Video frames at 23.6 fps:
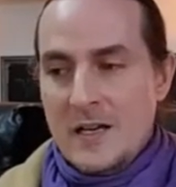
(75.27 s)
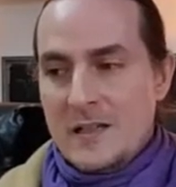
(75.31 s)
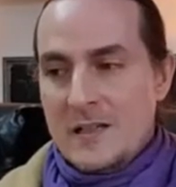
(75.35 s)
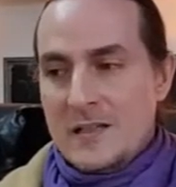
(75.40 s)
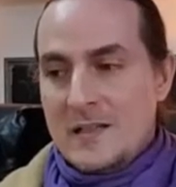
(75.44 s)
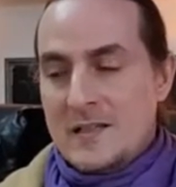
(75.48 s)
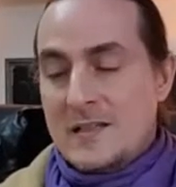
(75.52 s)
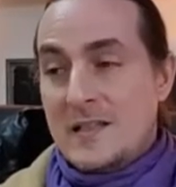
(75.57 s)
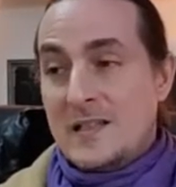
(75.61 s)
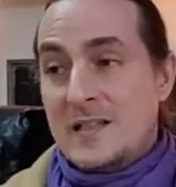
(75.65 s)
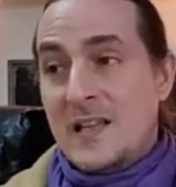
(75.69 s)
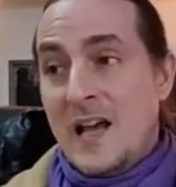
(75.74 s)

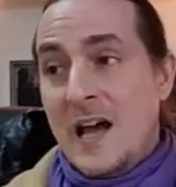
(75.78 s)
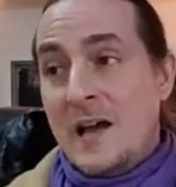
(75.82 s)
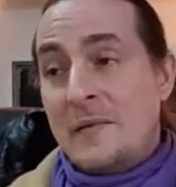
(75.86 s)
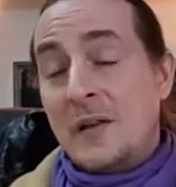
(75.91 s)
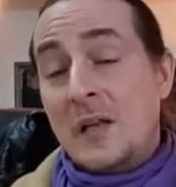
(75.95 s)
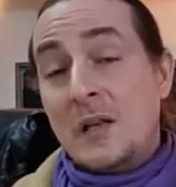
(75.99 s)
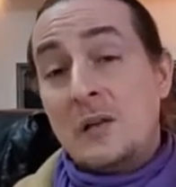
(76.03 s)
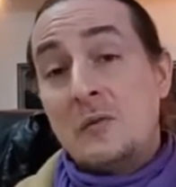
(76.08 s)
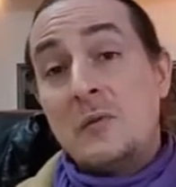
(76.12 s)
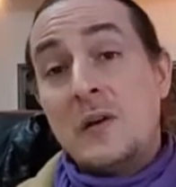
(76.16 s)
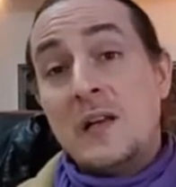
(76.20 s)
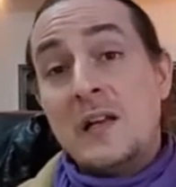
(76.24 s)
This is a
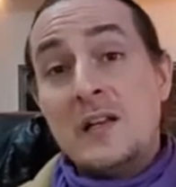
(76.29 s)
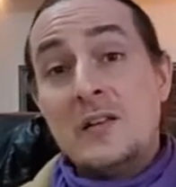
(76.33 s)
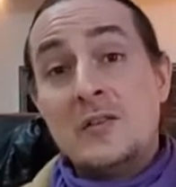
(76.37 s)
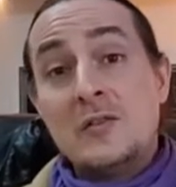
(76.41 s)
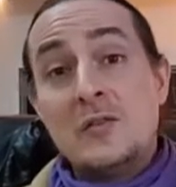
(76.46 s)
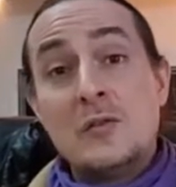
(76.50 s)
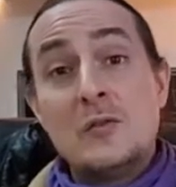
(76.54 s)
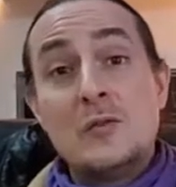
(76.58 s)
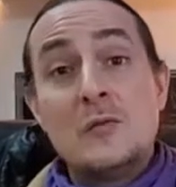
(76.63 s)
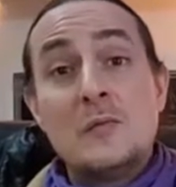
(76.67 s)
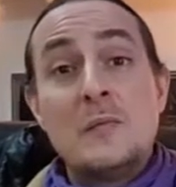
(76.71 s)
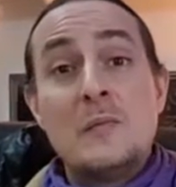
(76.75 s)
time that we need
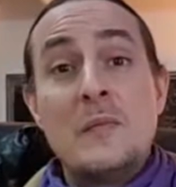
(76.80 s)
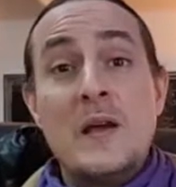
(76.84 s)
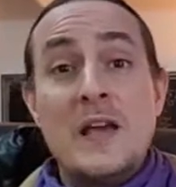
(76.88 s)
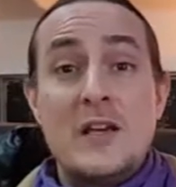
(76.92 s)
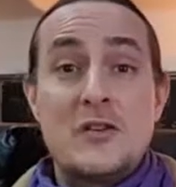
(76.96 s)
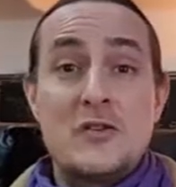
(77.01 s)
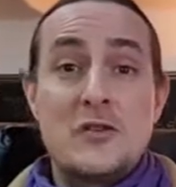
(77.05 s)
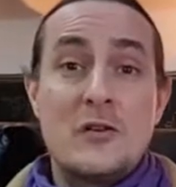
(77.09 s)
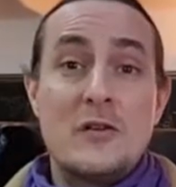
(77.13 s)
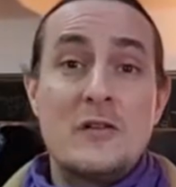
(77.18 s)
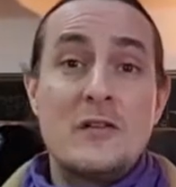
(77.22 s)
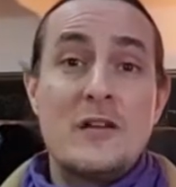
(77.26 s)
to
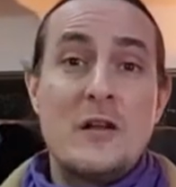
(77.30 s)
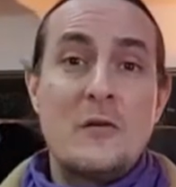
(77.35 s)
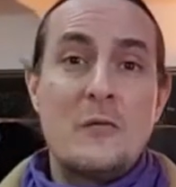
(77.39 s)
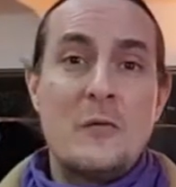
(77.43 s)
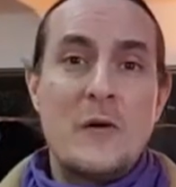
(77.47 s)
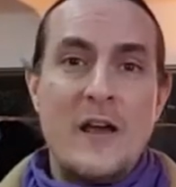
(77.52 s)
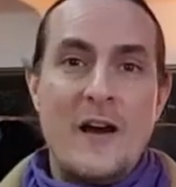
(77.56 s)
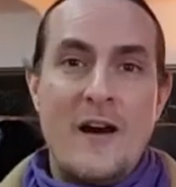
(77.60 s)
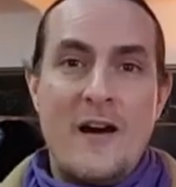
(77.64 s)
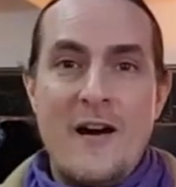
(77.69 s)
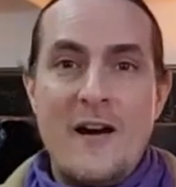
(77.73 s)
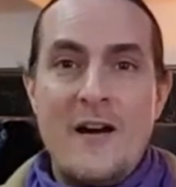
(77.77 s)
make sure that
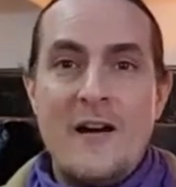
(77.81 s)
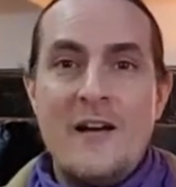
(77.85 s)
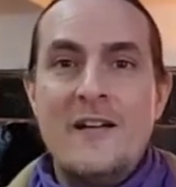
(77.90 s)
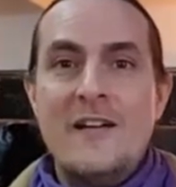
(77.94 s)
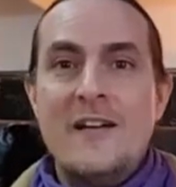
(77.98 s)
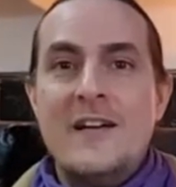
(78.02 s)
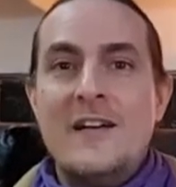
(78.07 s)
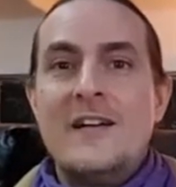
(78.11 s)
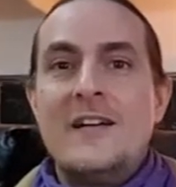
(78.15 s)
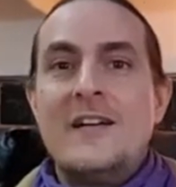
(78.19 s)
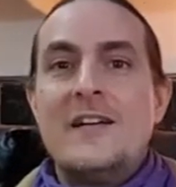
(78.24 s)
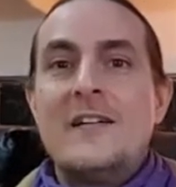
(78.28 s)
we are
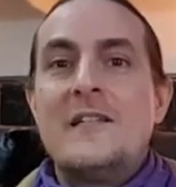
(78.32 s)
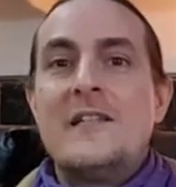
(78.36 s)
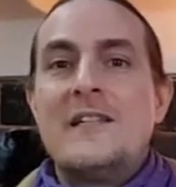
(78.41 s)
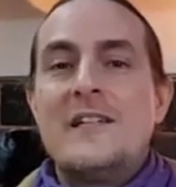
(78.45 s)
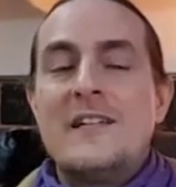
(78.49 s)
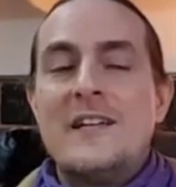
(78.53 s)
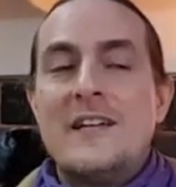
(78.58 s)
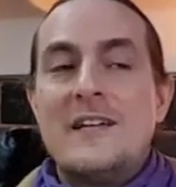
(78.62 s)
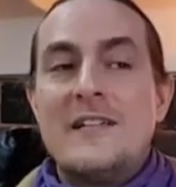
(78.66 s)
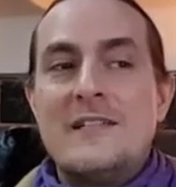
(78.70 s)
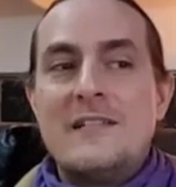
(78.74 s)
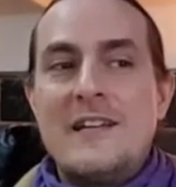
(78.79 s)

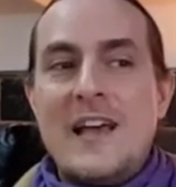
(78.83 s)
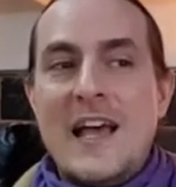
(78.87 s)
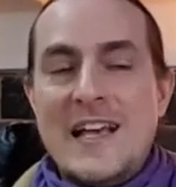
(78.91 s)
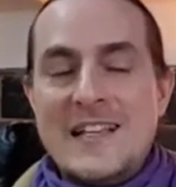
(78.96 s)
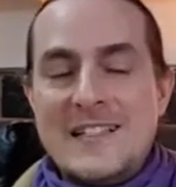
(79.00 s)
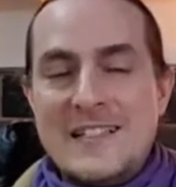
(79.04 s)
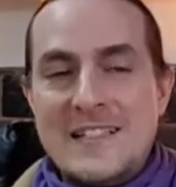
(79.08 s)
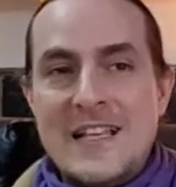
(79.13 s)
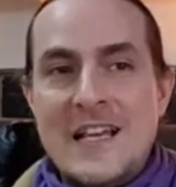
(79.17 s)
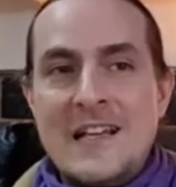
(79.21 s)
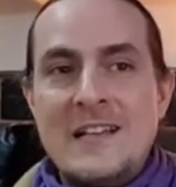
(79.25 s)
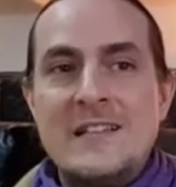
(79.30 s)

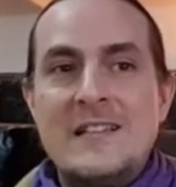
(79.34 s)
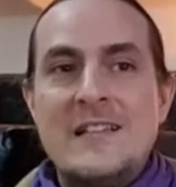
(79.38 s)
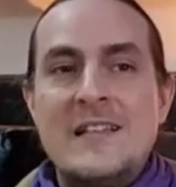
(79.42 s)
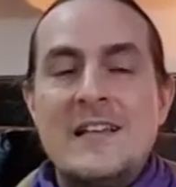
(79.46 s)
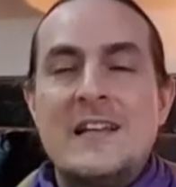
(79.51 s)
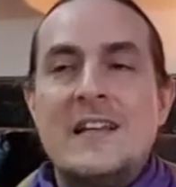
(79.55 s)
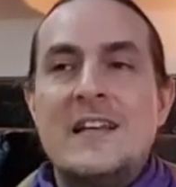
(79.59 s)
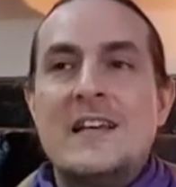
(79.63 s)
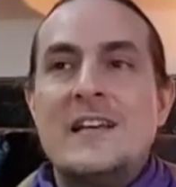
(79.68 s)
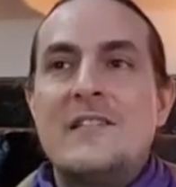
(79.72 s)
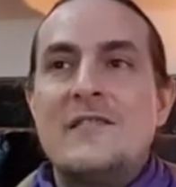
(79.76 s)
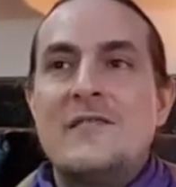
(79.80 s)
as
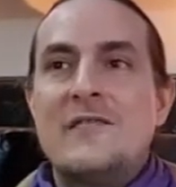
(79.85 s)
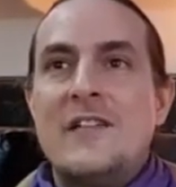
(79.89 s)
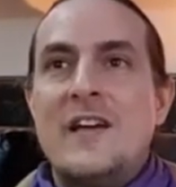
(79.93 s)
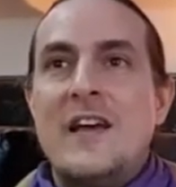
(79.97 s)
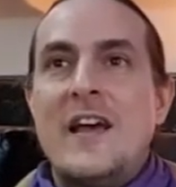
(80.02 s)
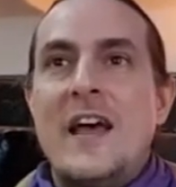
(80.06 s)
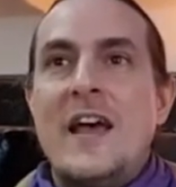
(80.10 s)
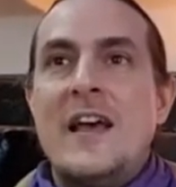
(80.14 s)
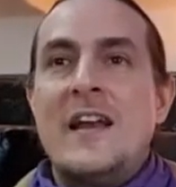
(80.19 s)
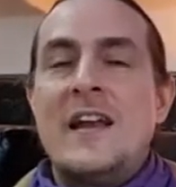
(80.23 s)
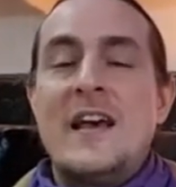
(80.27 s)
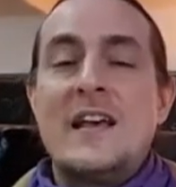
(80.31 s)
sensitive
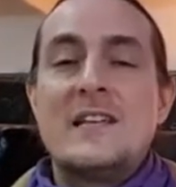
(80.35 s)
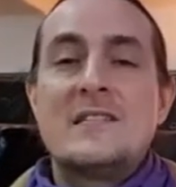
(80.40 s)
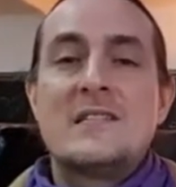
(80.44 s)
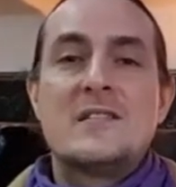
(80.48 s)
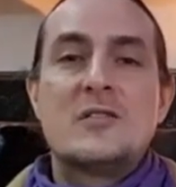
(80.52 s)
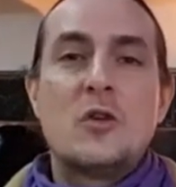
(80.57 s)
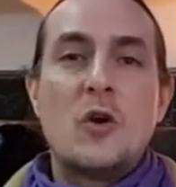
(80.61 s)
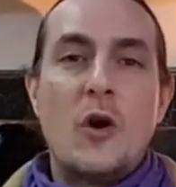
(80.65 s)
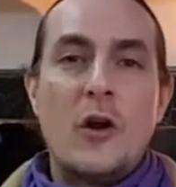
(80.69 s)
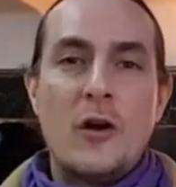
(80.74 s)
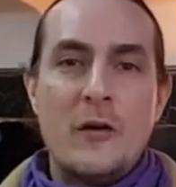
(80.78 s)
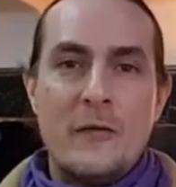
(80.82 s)
and as
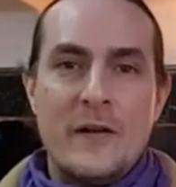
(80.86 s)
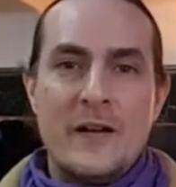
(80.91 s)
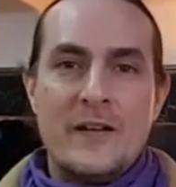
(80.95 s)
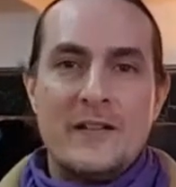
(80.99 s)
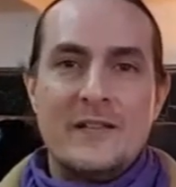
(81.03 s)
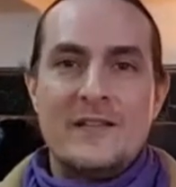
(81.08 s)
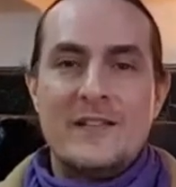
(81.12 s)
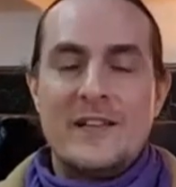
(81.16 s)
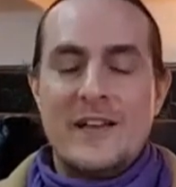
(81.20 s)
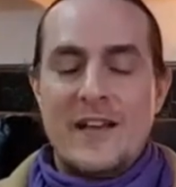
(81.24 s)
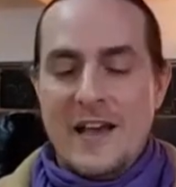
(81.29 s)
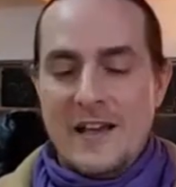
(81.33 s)

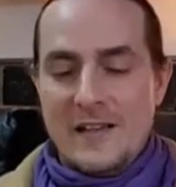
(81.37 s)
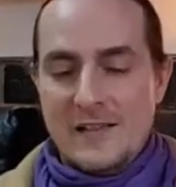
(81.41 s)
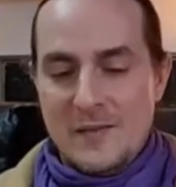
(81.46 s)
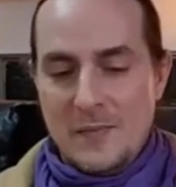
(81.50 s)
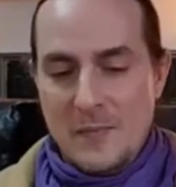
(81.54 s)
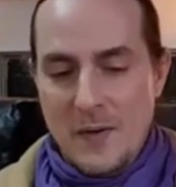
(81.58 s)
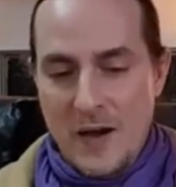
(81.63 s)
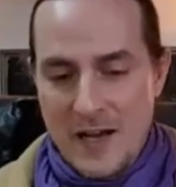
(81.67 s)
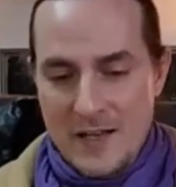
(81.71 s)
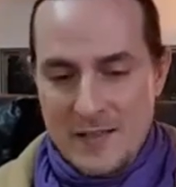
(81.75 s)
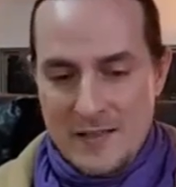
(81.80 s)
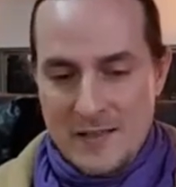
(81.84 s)
tolerant as
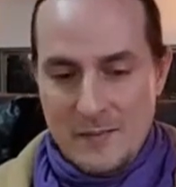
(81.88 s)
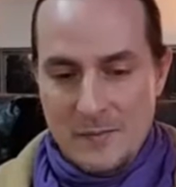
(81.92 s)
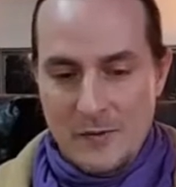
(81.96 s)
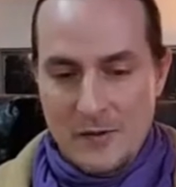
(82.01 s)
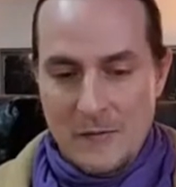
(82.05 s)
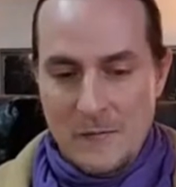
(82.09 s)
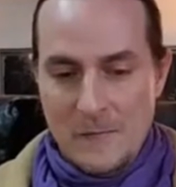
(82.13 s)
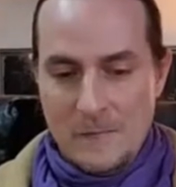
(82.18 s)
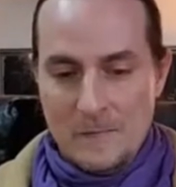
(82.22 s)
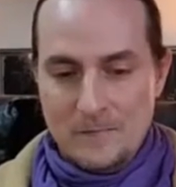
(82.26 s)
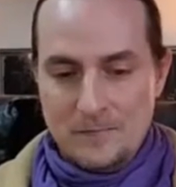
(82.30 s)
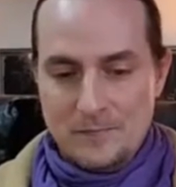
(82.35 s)

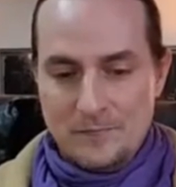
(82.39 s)
possible.